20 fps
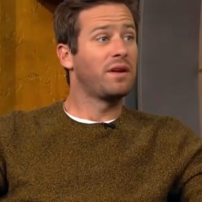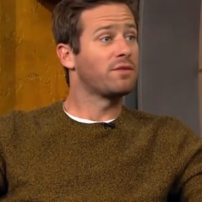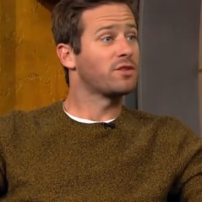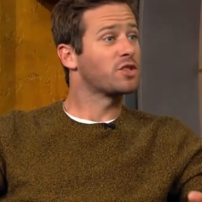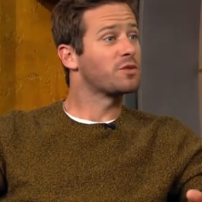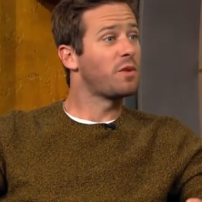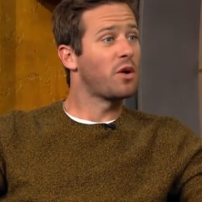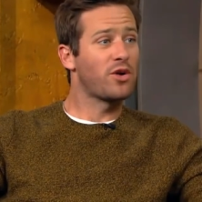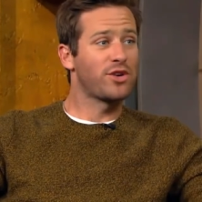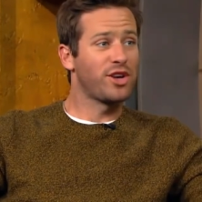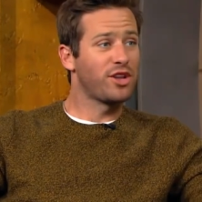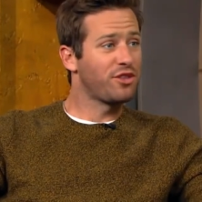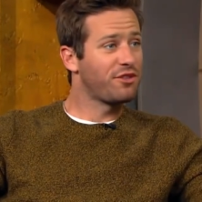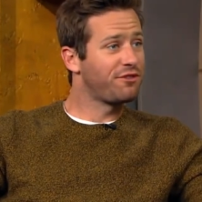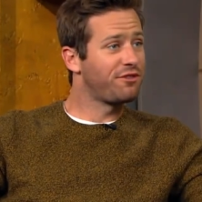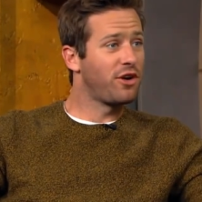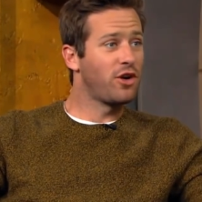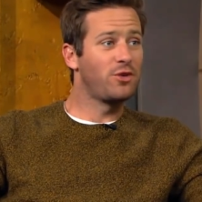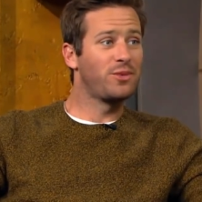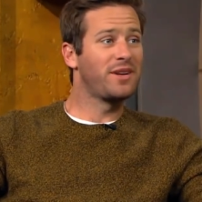never spoken on the
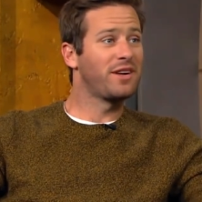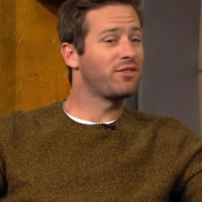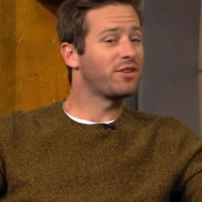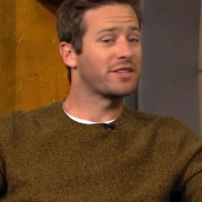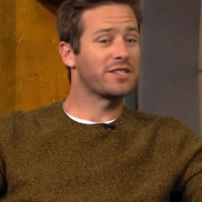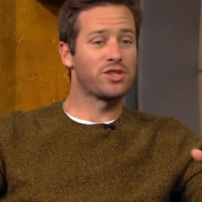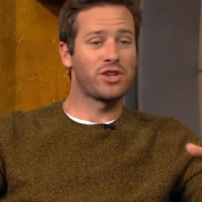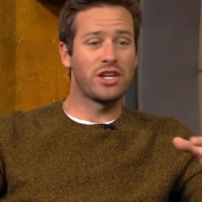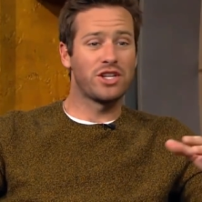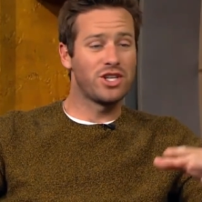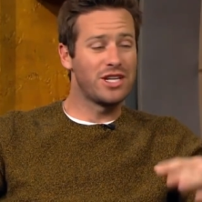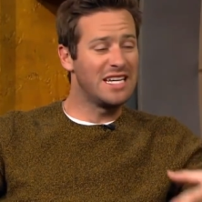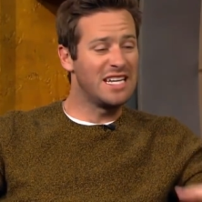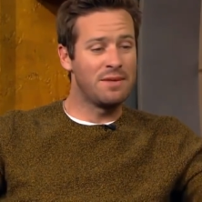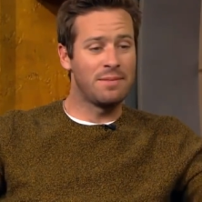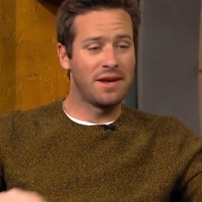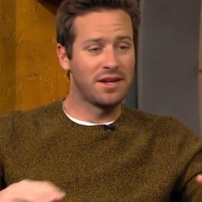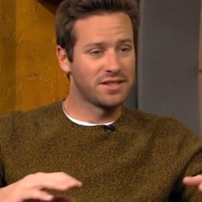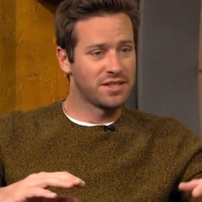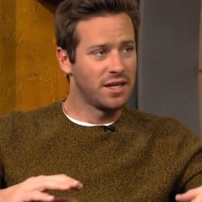phone. We never exchanged
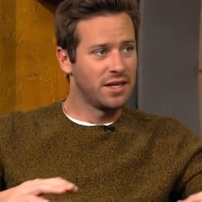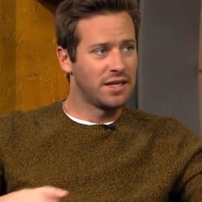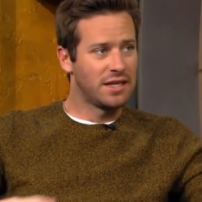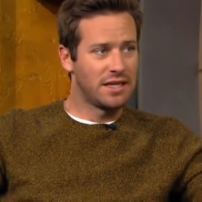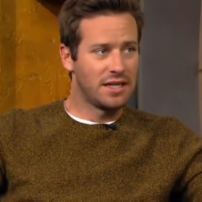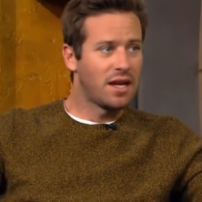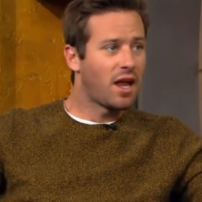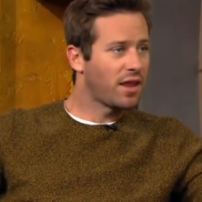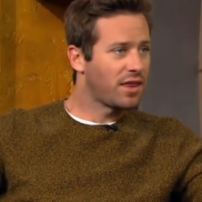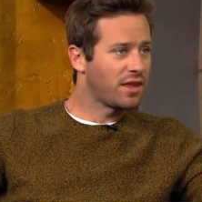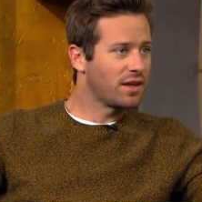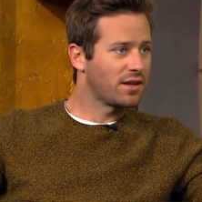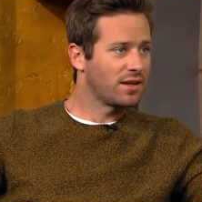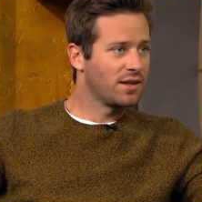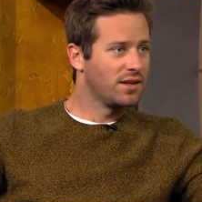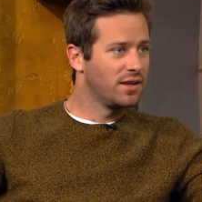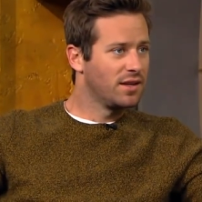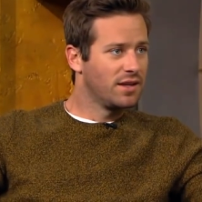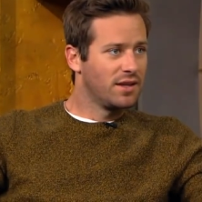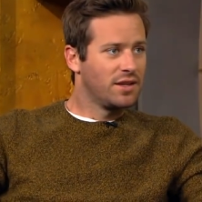emails. Nothing.
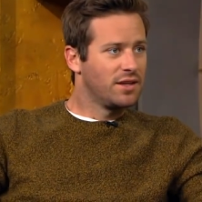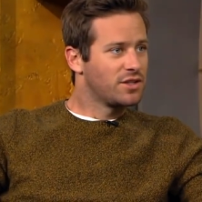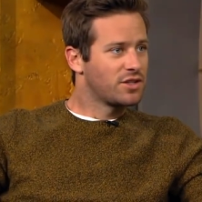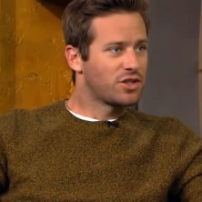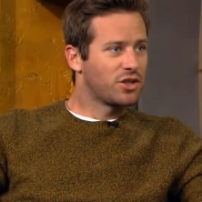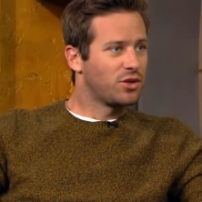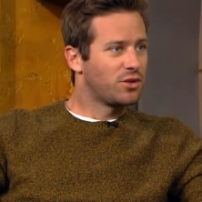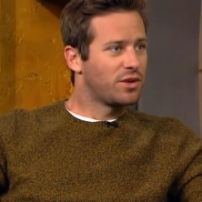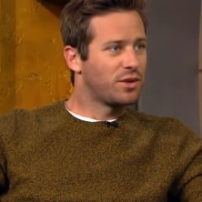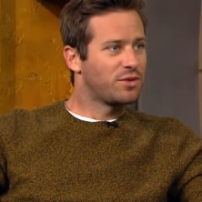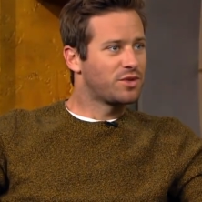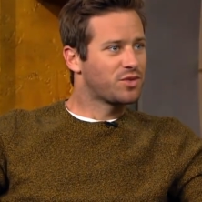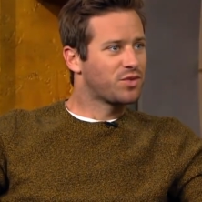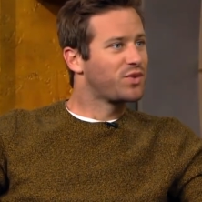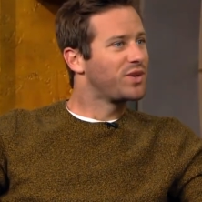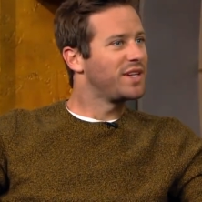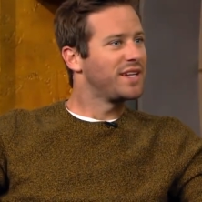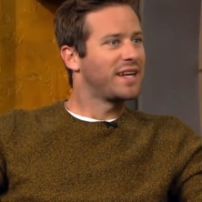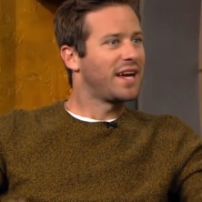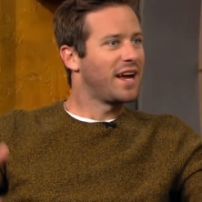So there was
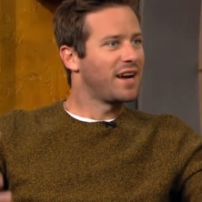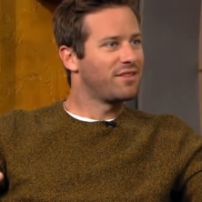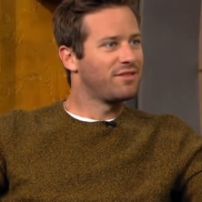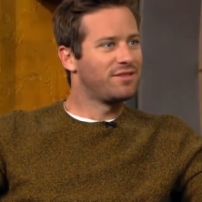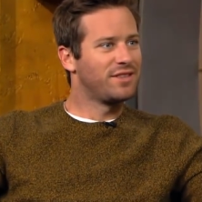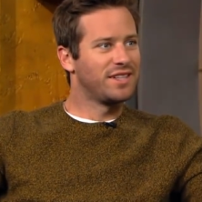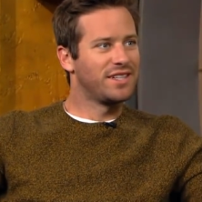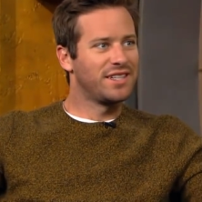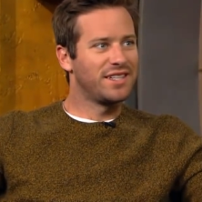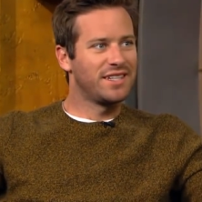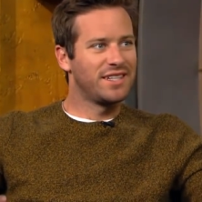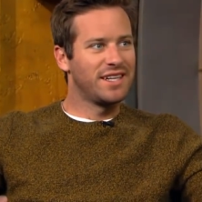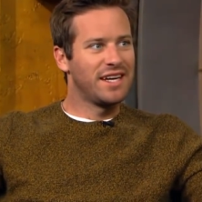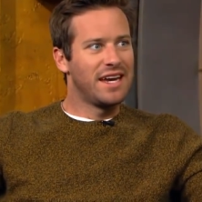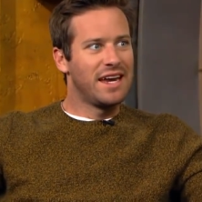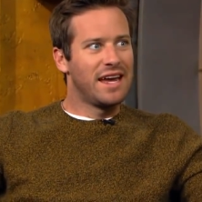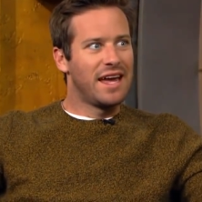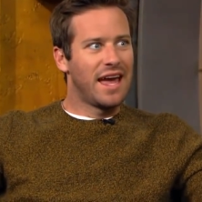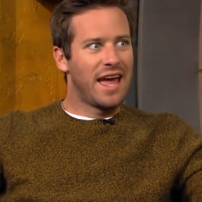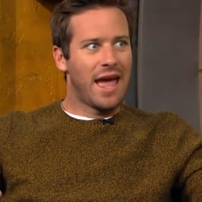really kind of a,
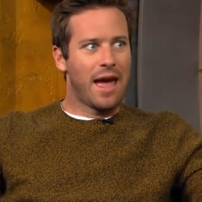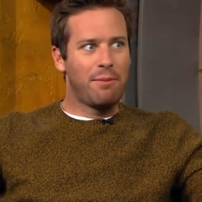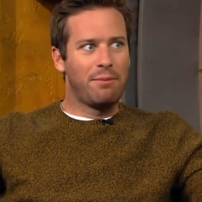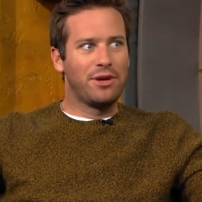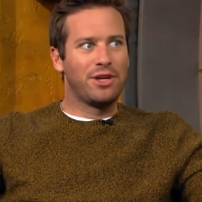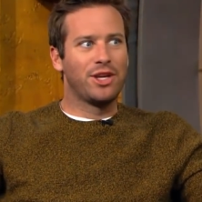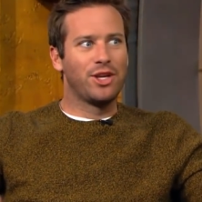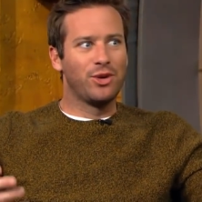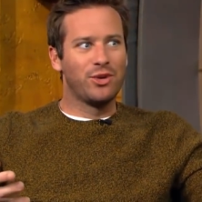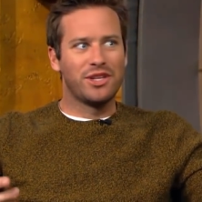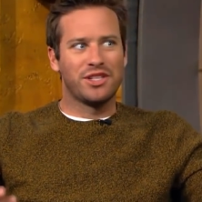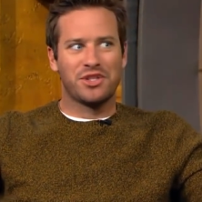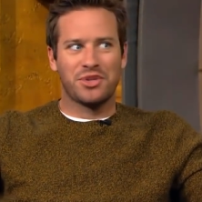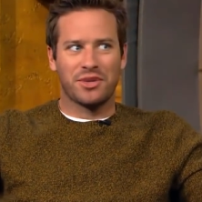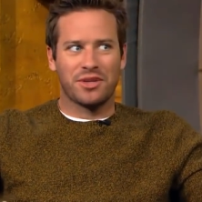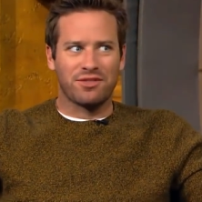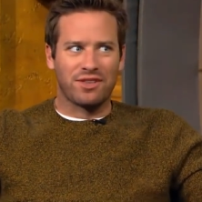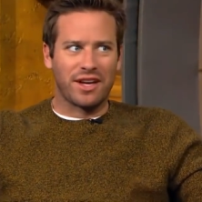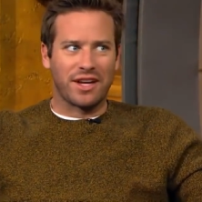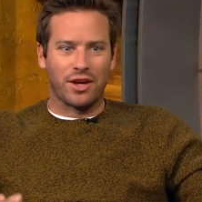ambiguity to
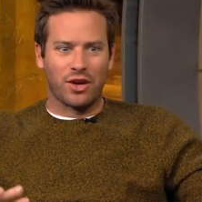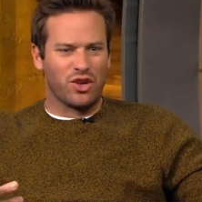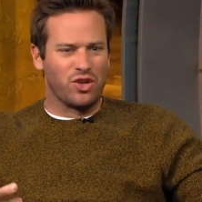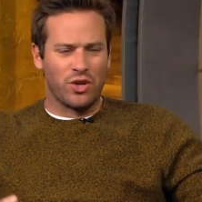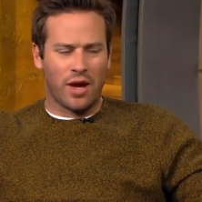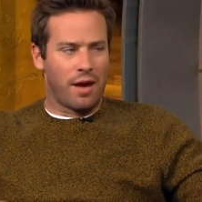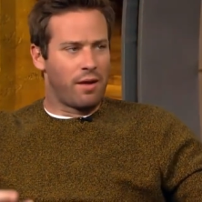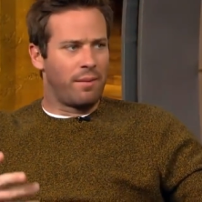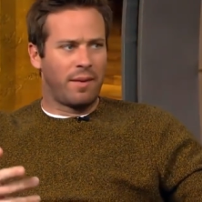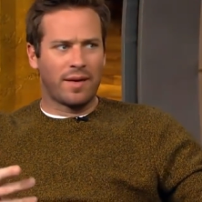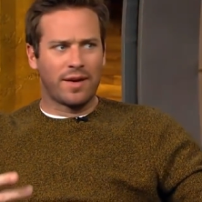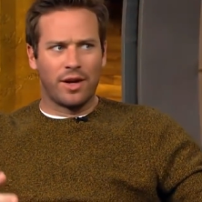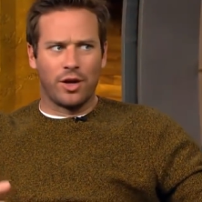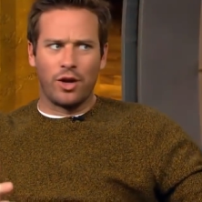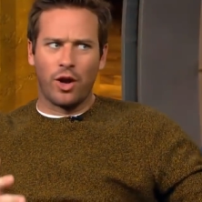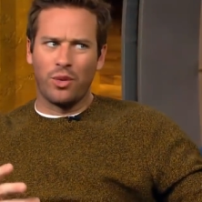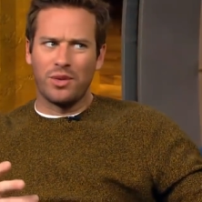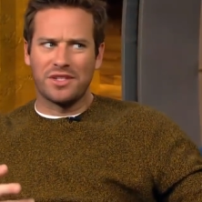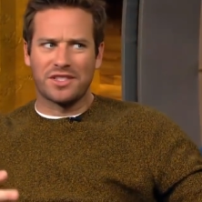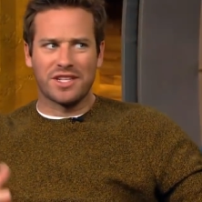it of like, am I going to
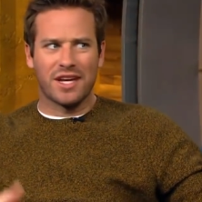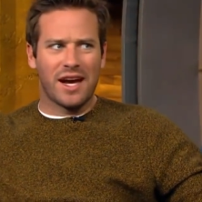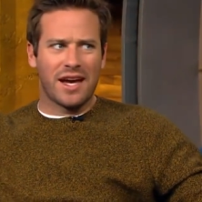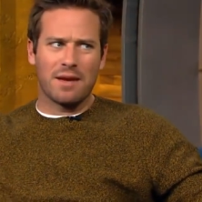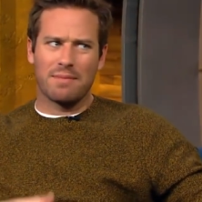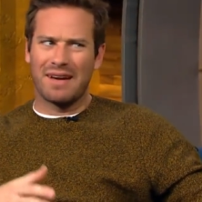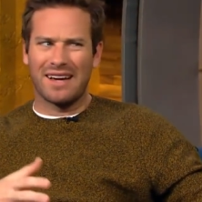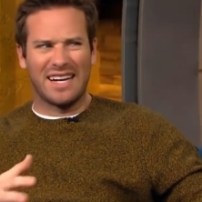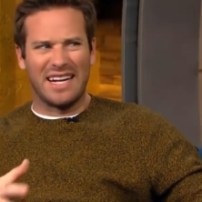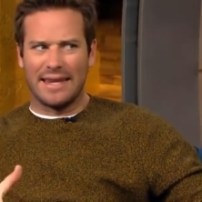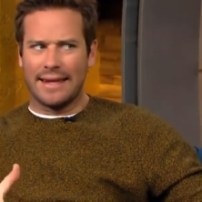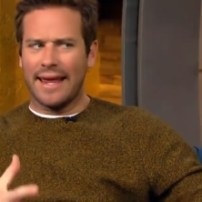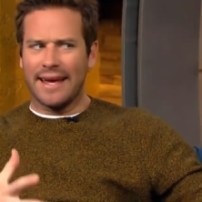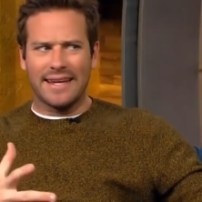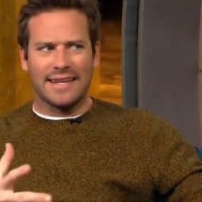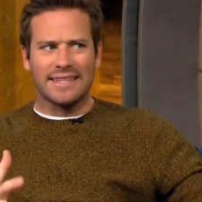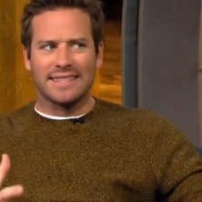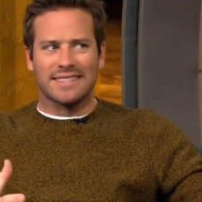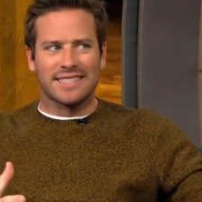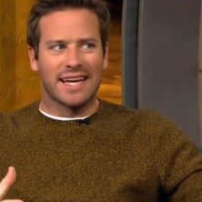know this guy? Am I going to
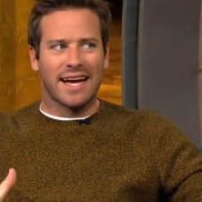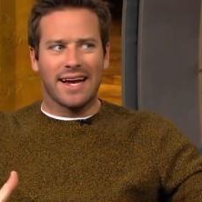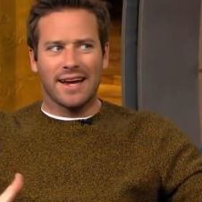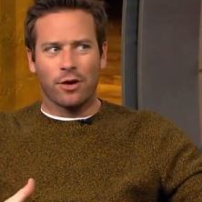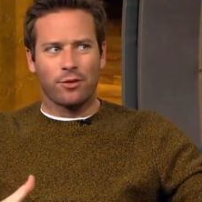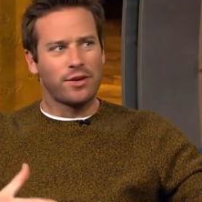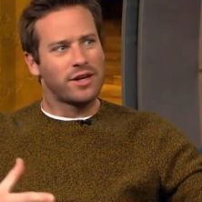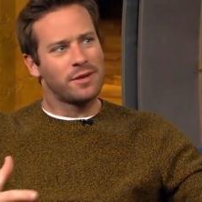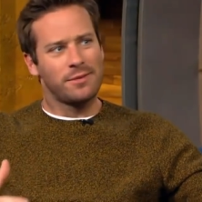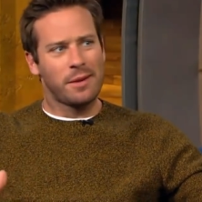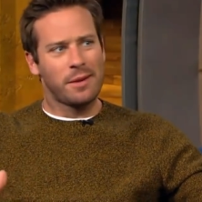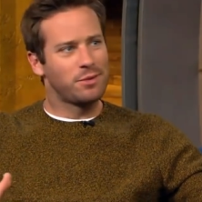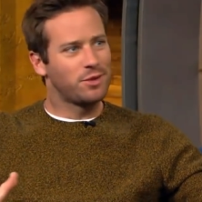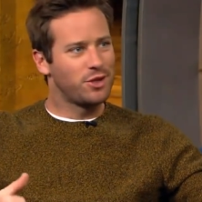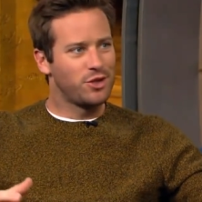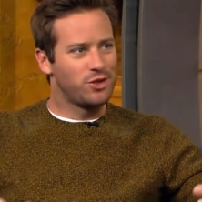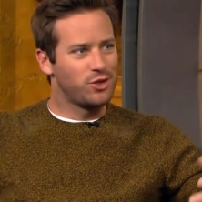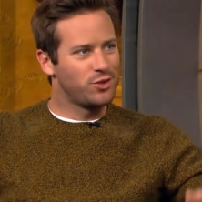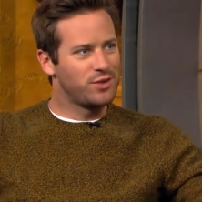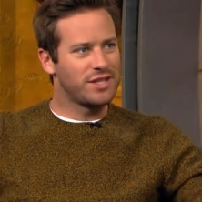like this guy? Are we going to be able
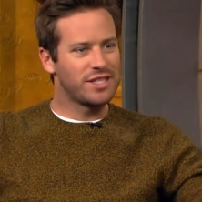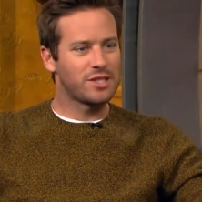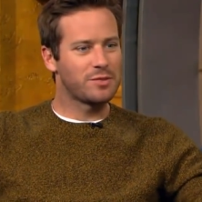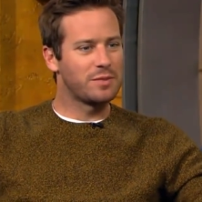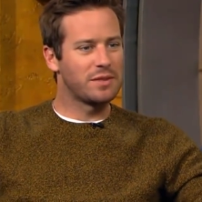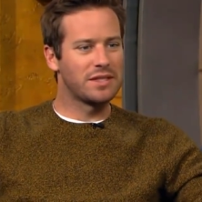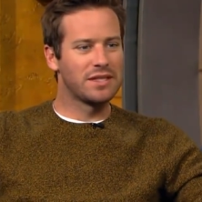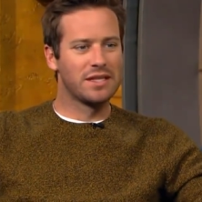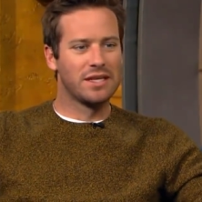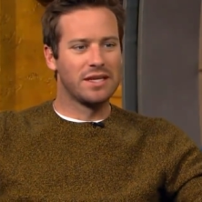to do this? But,